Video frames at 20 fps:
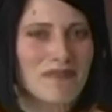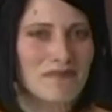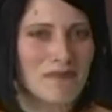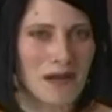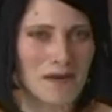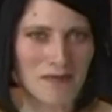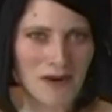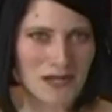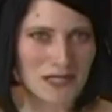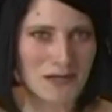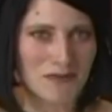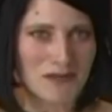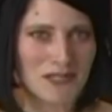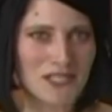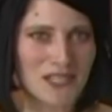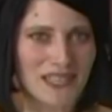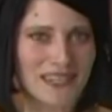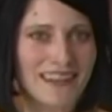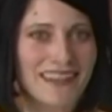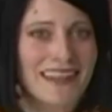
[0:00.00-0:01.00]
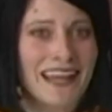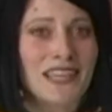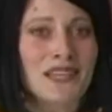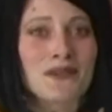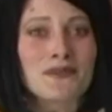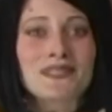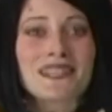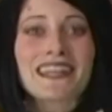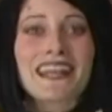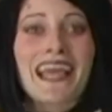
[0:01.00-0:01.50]
my Bosch machine, and I
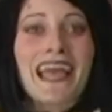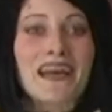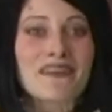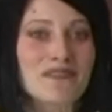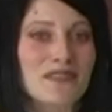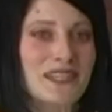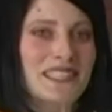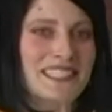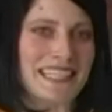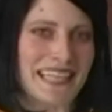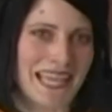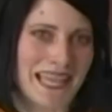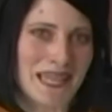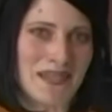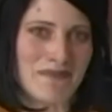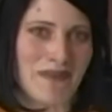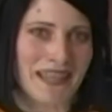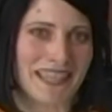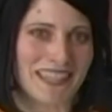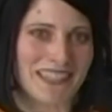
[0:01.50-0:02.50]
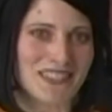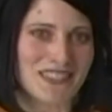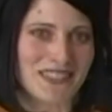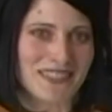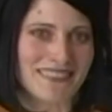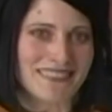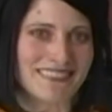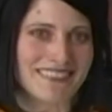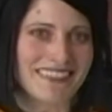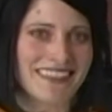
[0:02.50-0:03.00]
use it every day in my
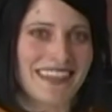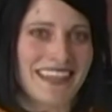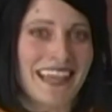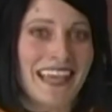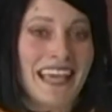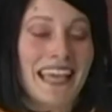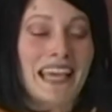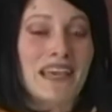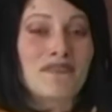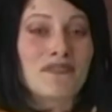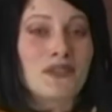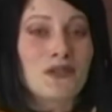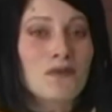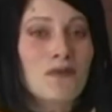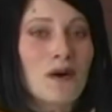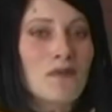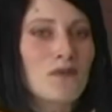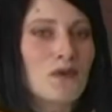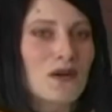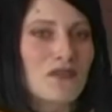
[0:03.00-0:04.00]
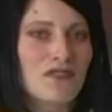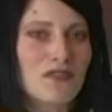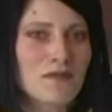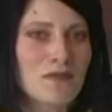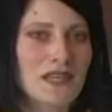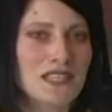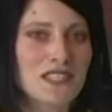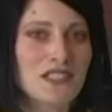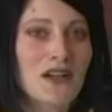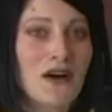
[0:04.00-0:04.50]
kitchen. If you want more
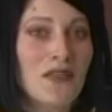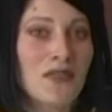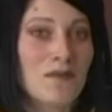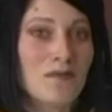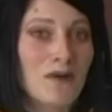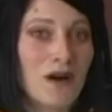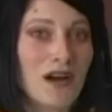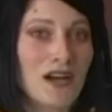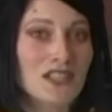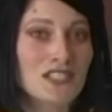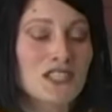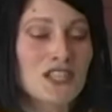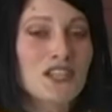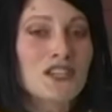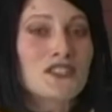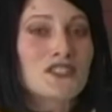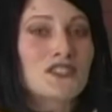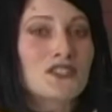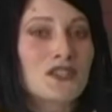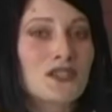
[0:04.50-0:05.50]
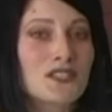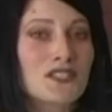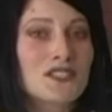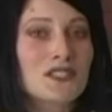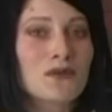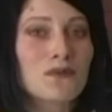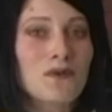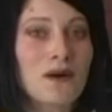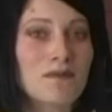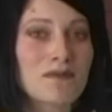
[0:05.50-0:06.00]
information on the Bosch,
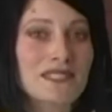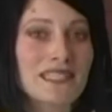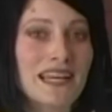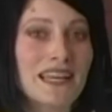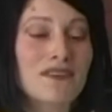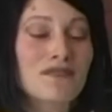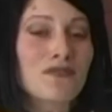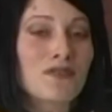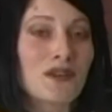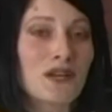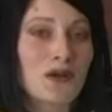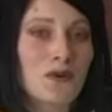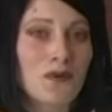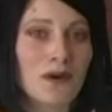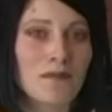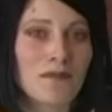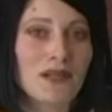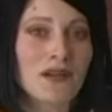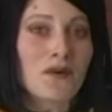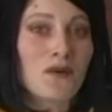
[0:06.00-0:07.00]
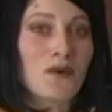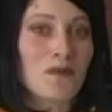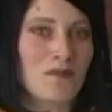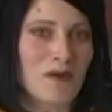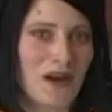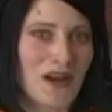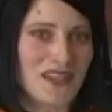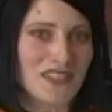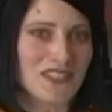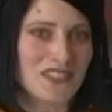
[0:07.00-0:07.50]
search the website for equipment or
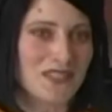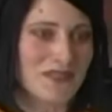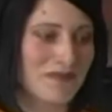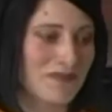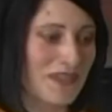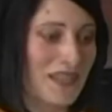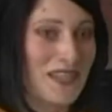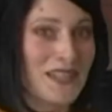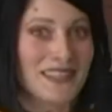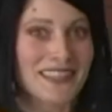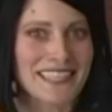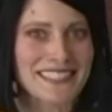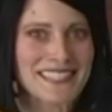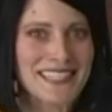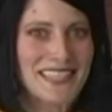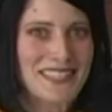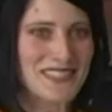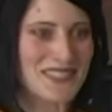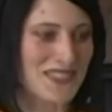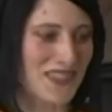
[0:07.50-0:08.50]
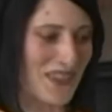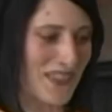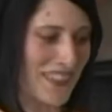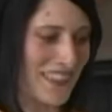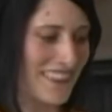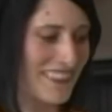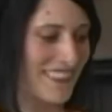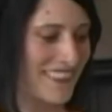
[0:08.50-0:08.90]
Bosch. Let's get started.